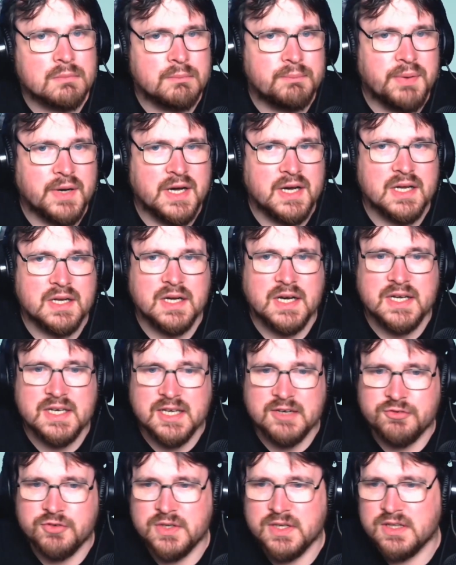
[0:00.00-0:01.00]
But I
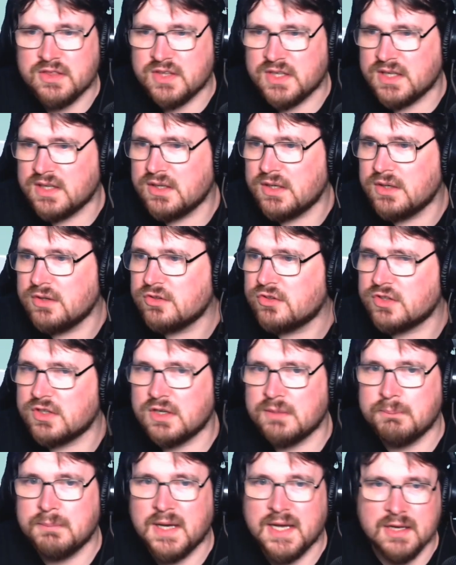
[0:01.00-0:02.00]
definitely think those are
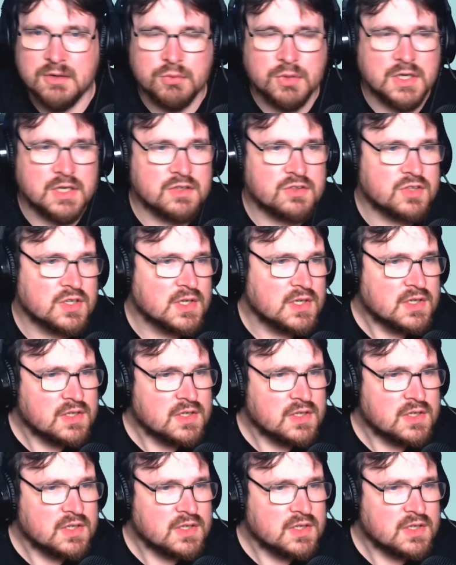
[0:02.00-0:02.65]
the main ones.